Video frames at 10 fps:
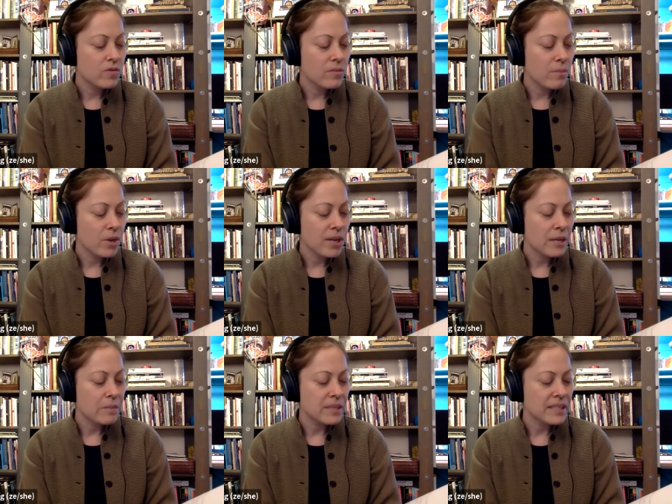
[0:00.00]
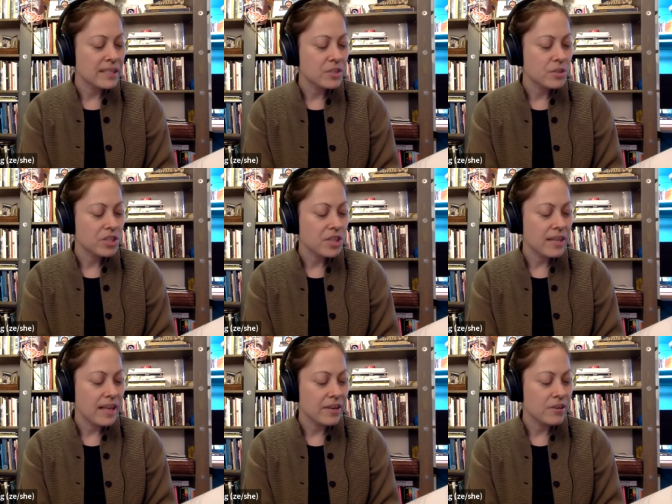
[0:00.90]
from burning buildings or
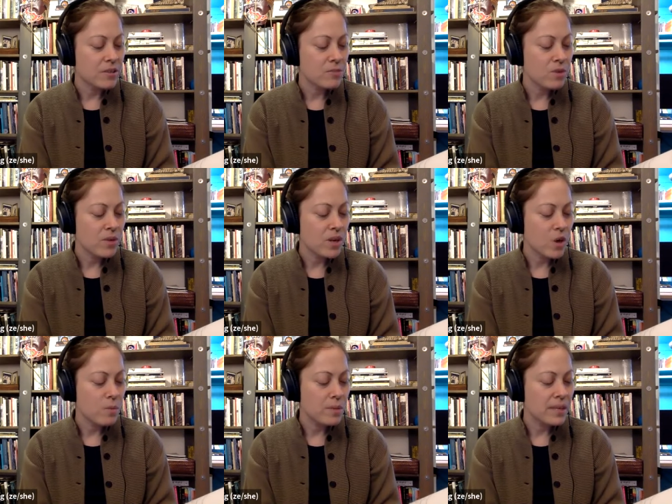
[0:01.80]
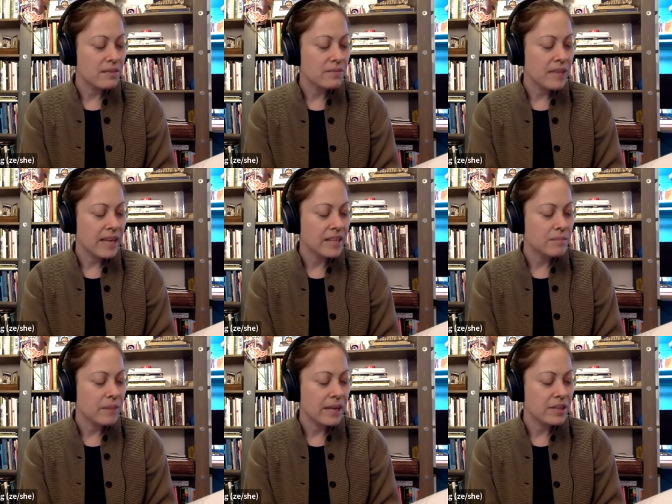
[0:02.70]
jetliners broken open in flight
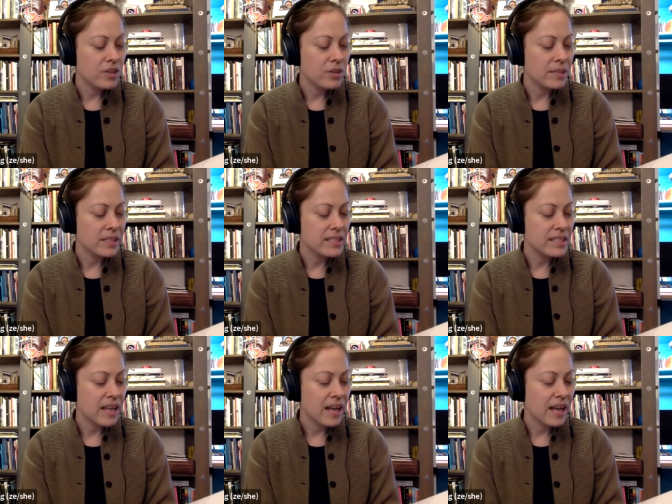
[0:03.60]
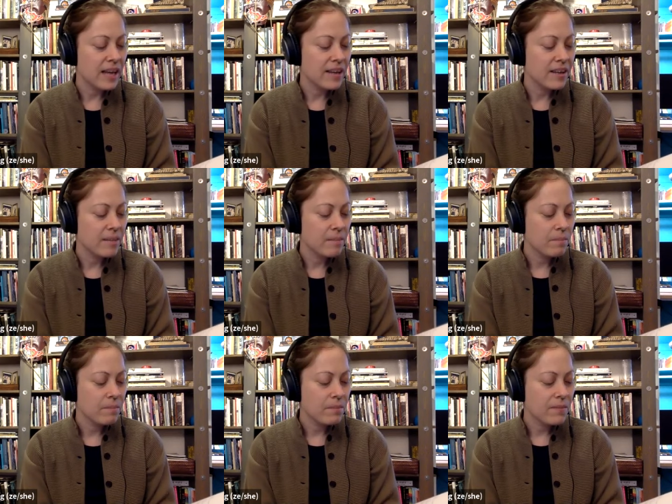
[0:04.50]
by a turbulent sky.
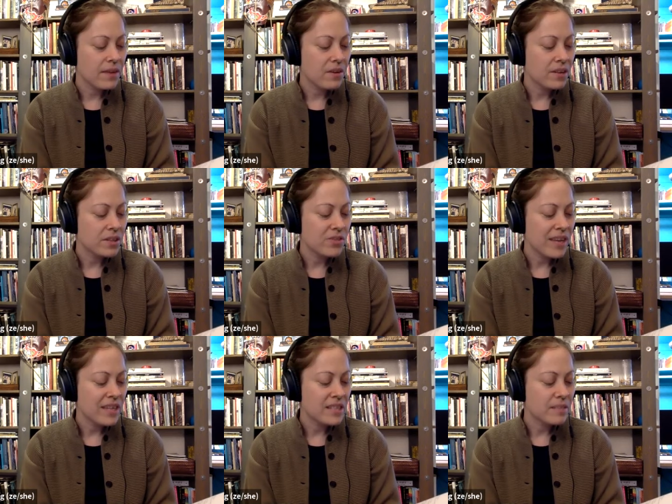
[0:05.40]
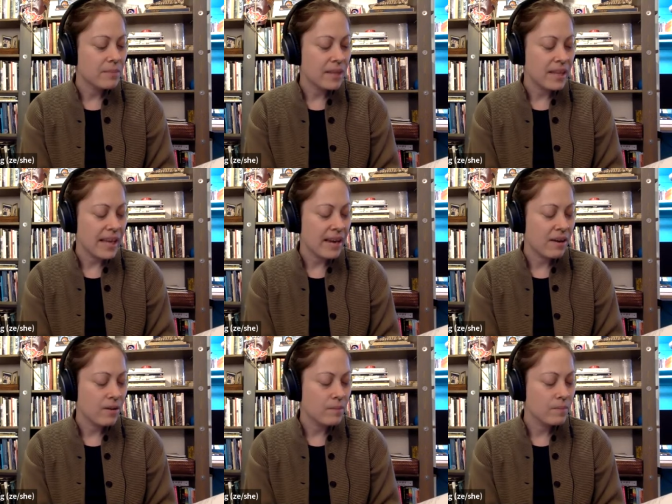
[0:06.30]
They are undressed by the
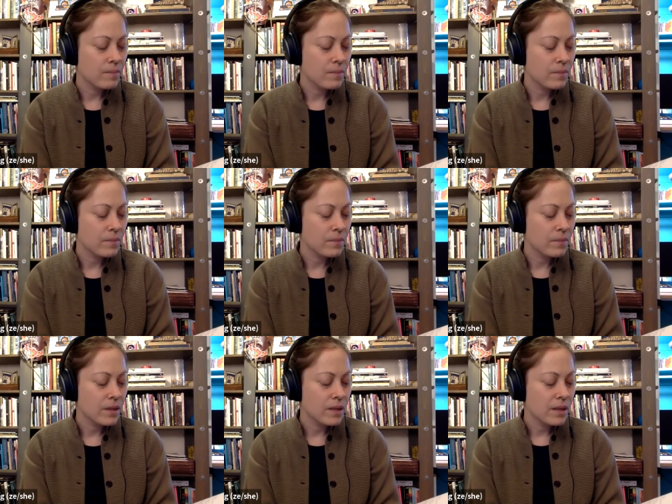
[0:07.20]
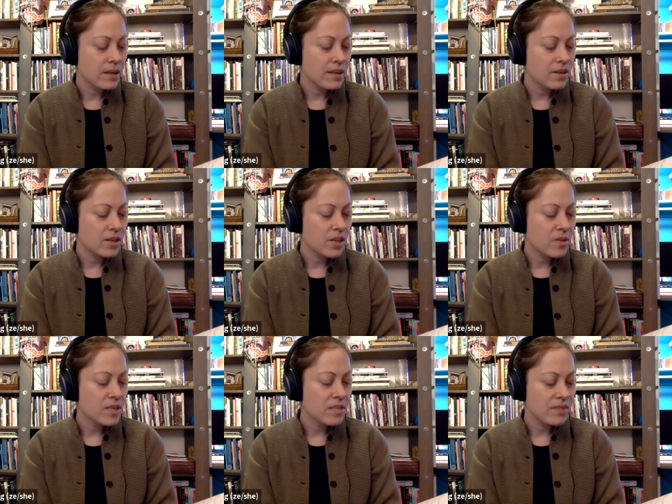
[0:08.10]
air. Their
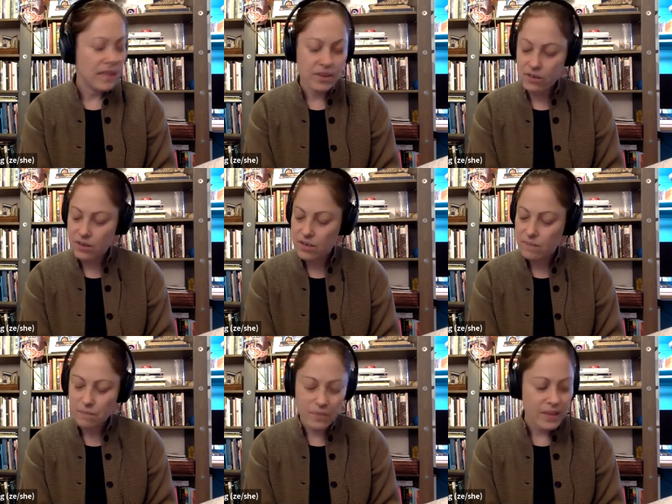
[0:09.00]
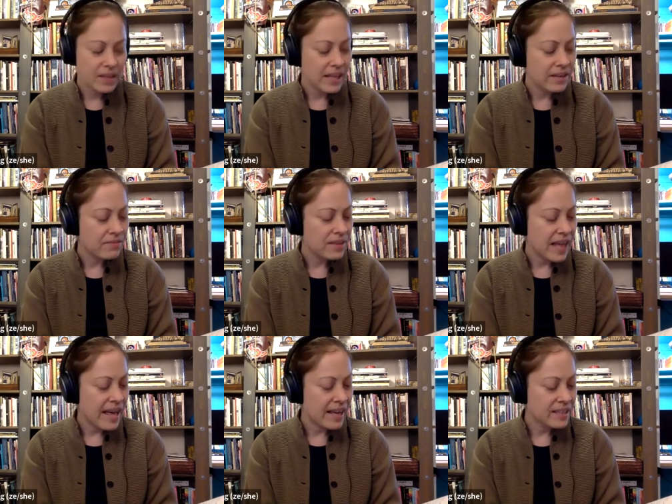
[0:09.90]
clothes flutter, like
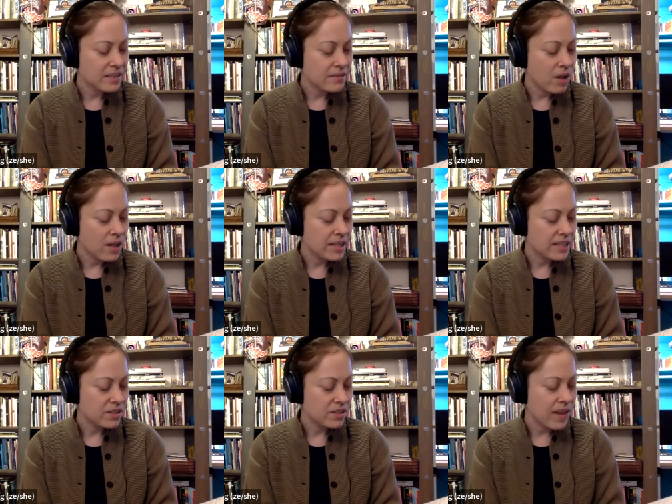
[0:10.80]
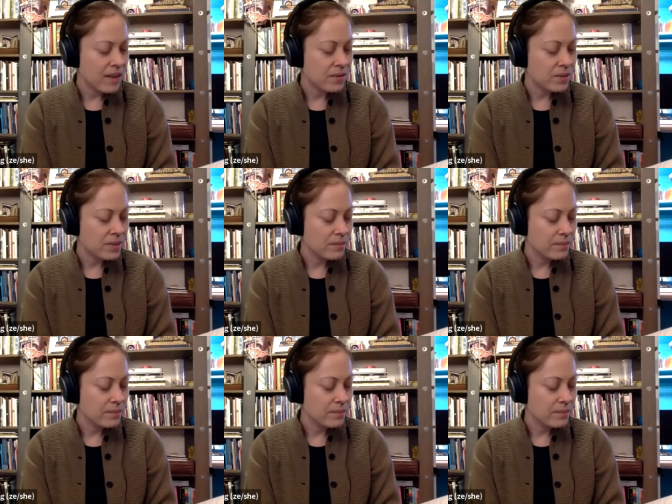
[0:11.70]
flags falling to the ground.